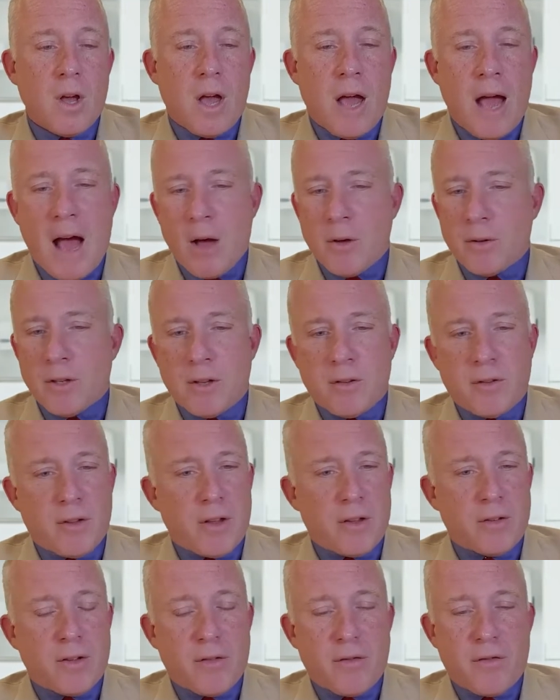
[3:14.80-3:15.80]
How does
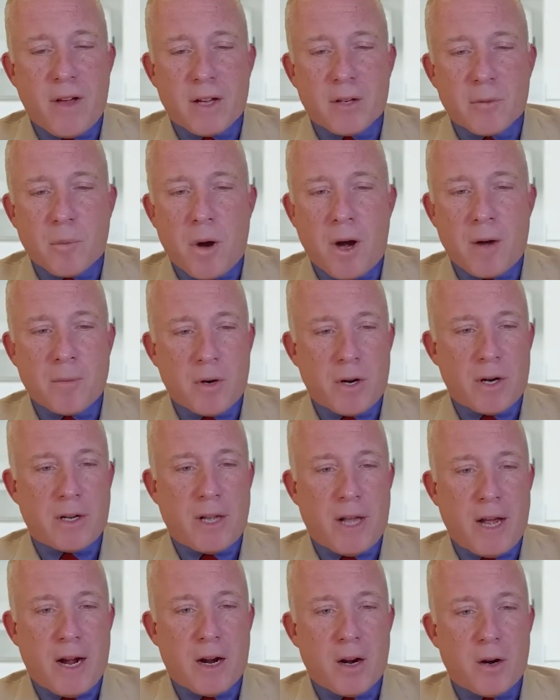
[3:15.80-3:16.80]
this affect primary
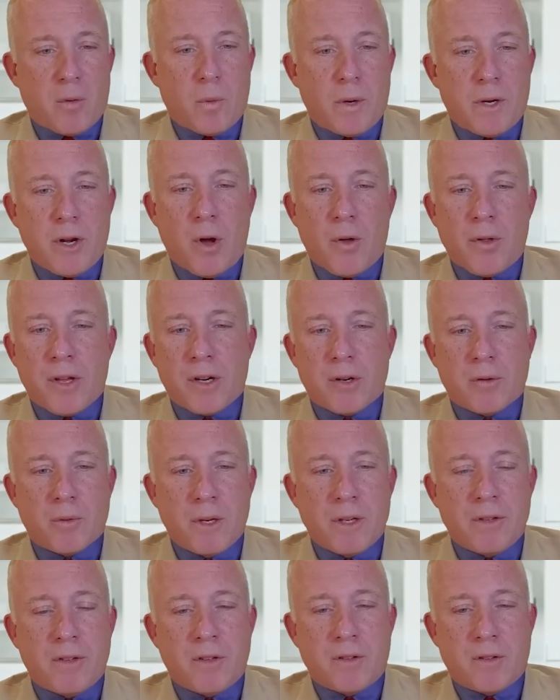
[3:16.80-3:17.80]
care? We know that a
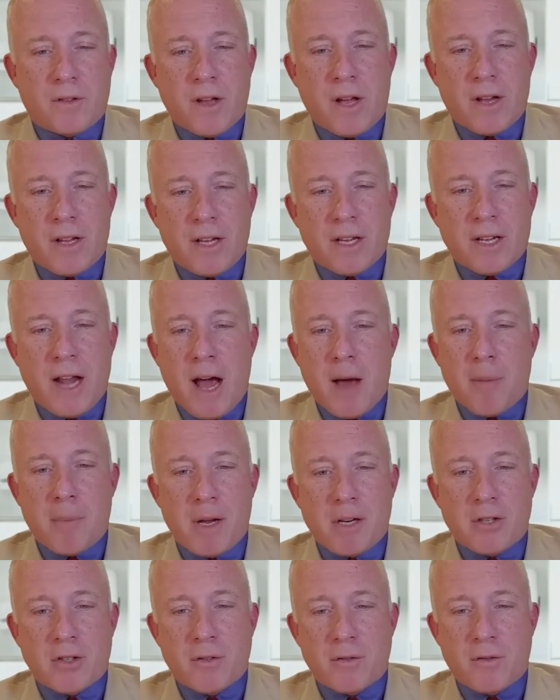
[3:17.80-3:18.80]
recent study in
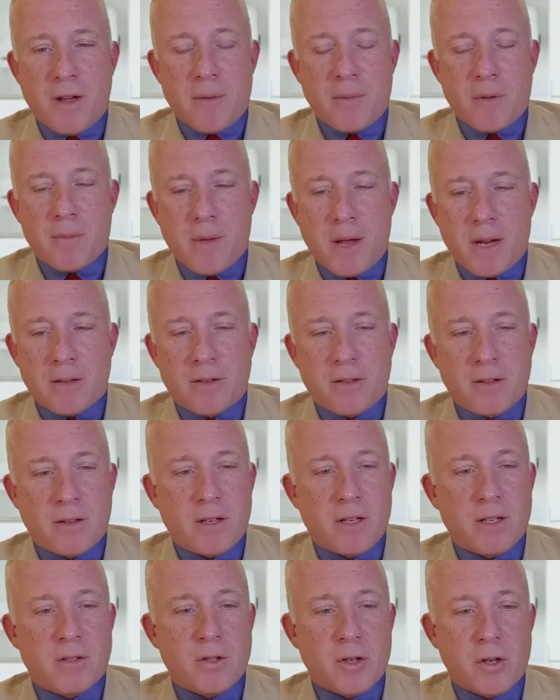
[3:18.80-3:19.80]
outpatient family medicine,
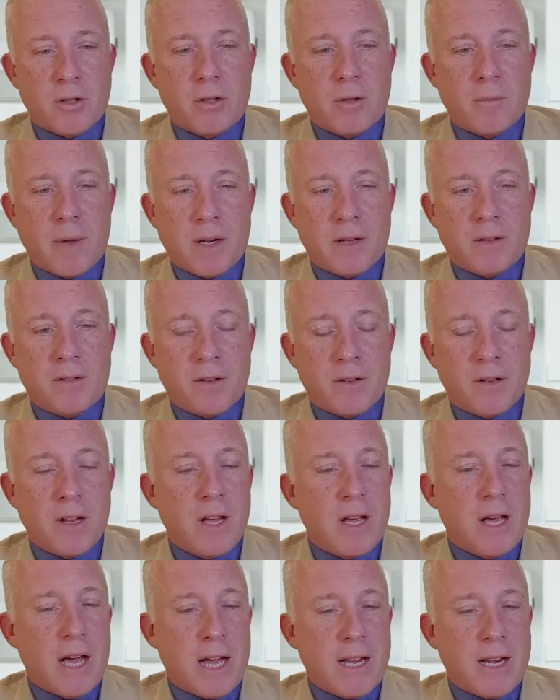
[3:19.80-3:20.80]
internal medicine,
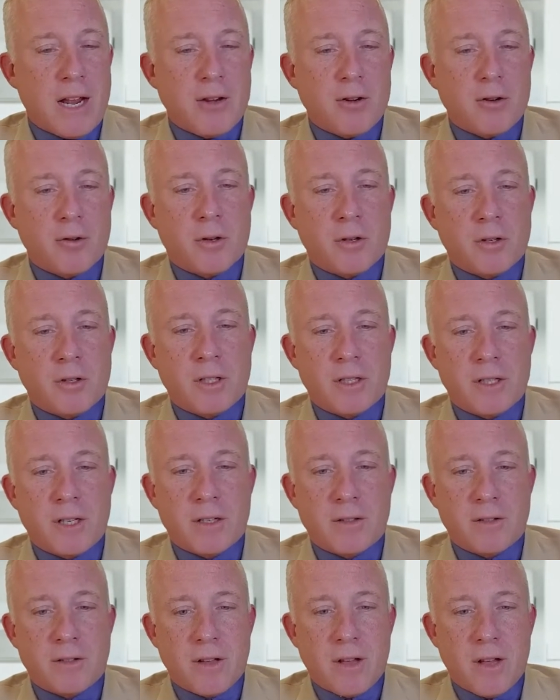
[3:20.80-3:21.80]
and endocrine
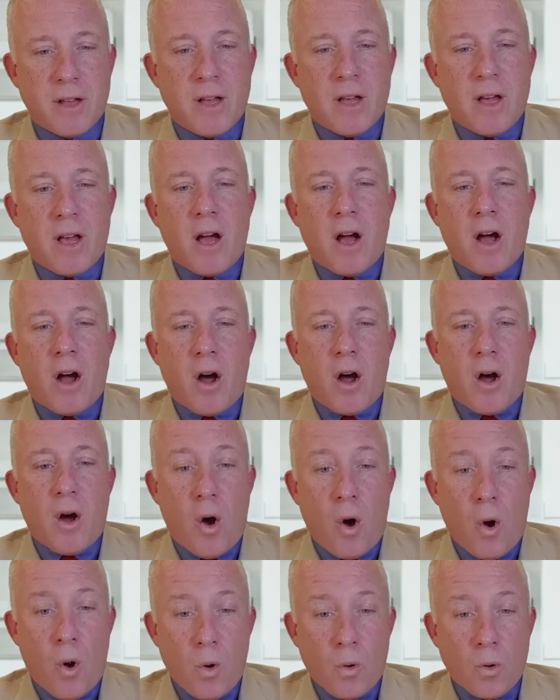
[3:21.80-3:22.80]
clinics,
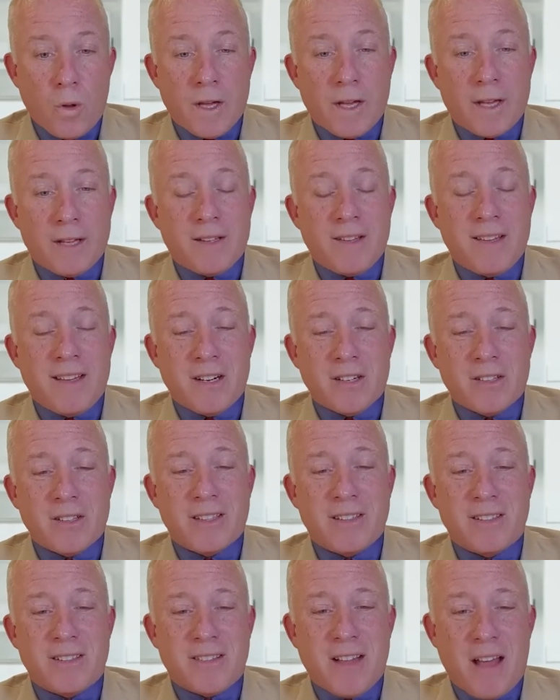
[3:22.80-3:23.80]
wholly
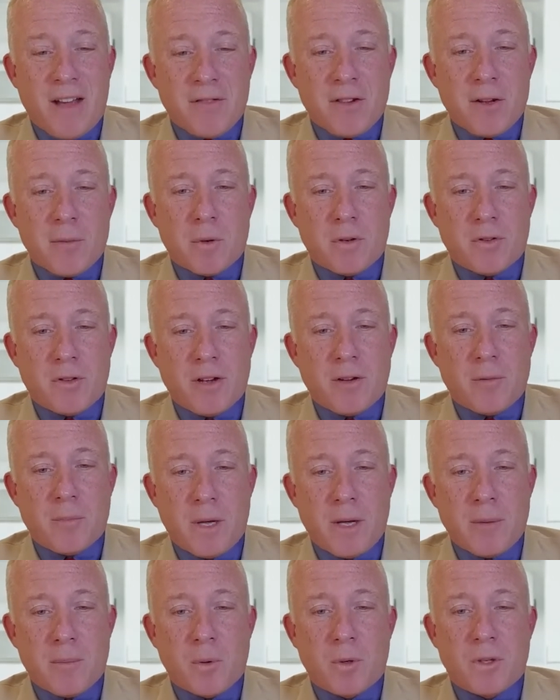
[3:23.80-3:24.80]
nearly seventy percent of
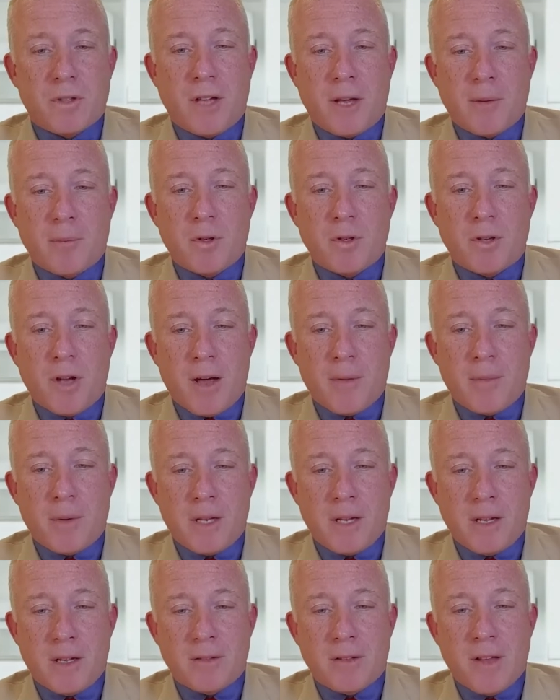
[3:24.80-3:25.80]
people with type two
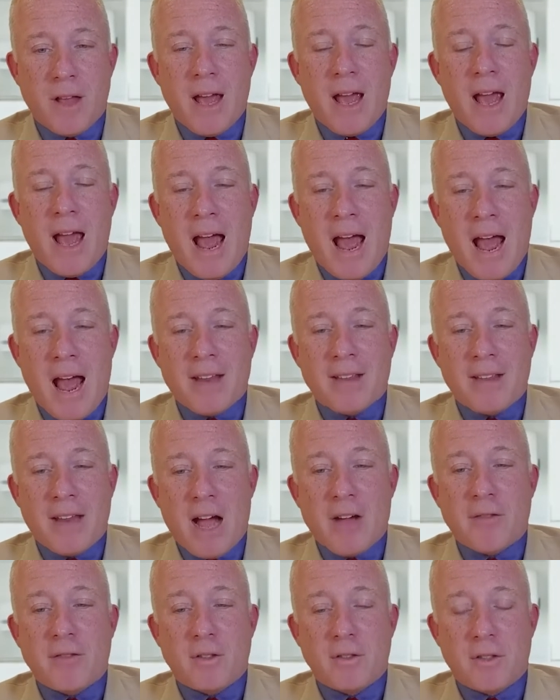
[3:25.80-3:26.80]
diabetes had
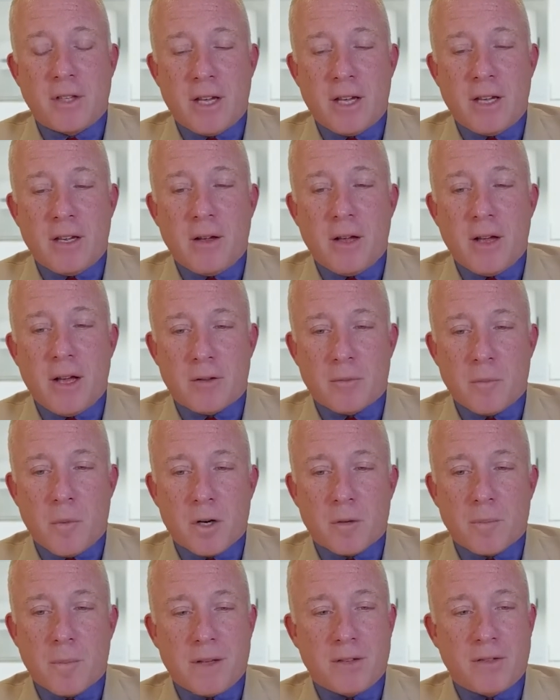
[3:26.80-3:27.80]
NAFLD as
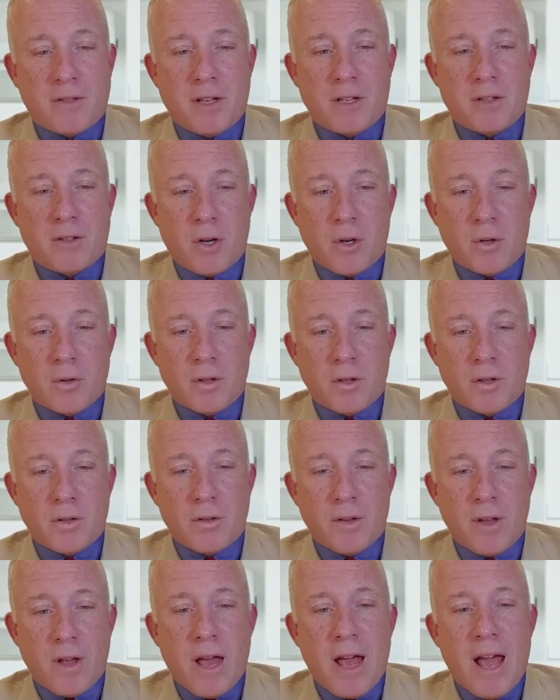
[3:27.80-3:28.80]
marked by
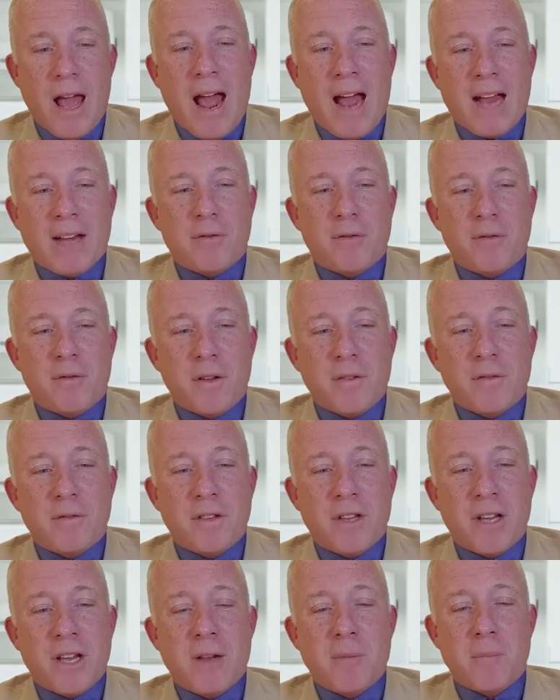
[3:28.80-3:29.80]
steatosis, and
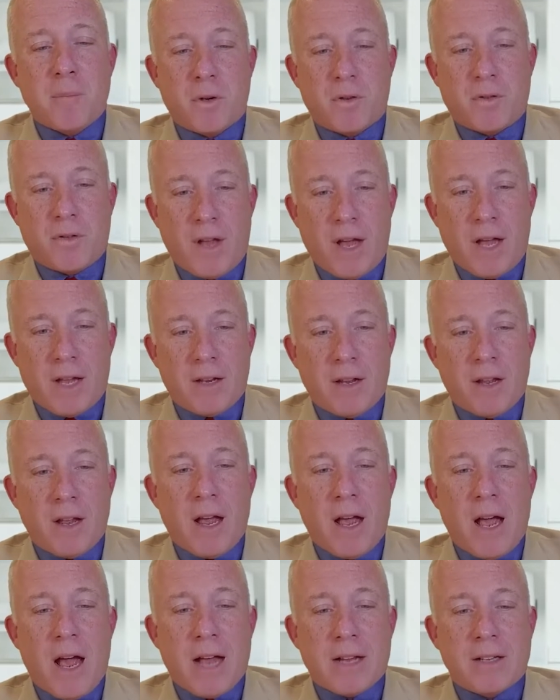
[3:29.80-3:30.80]
fifteen percent
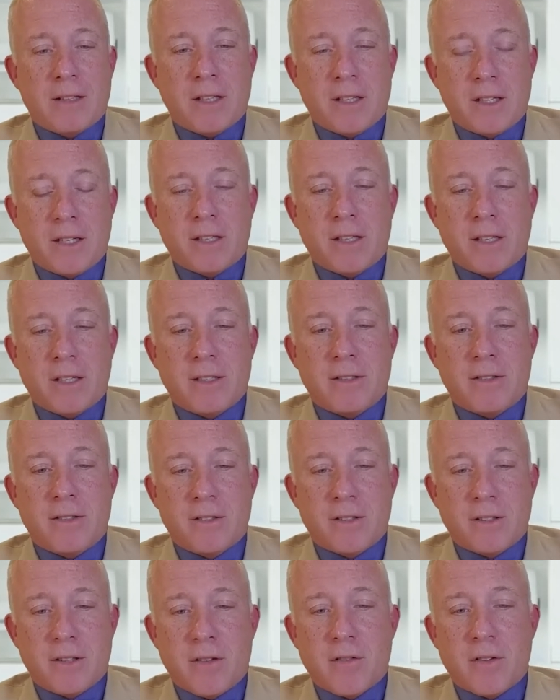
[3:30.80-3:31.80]
had clinically
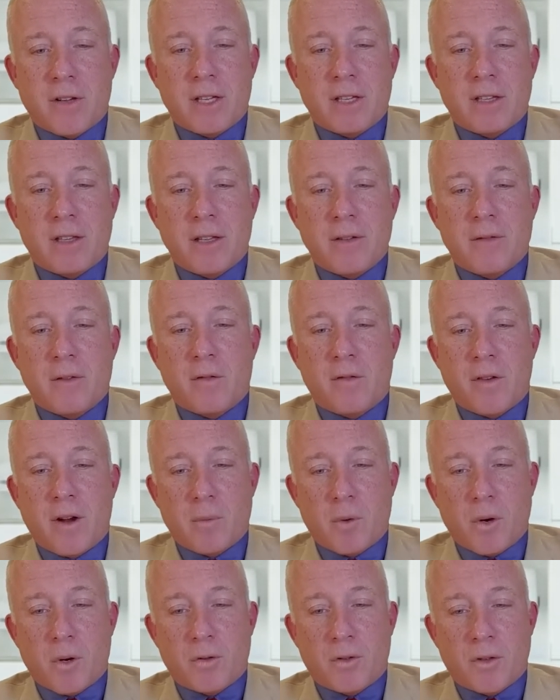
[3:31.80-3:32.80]
significant liver
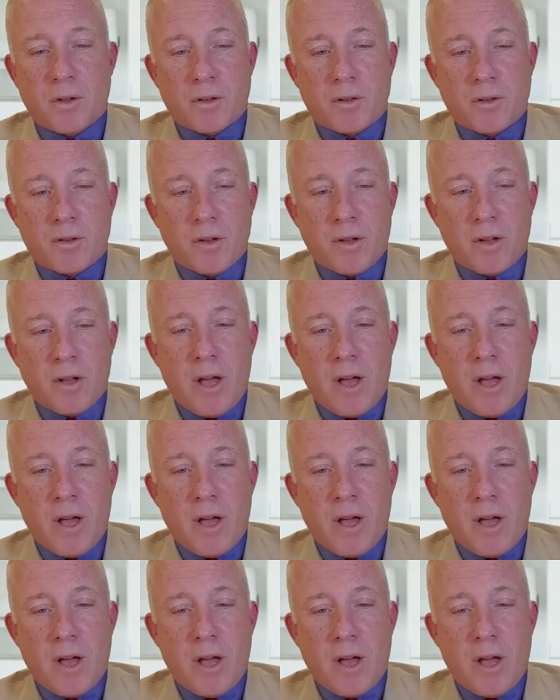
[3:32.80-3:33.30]
fibrosis.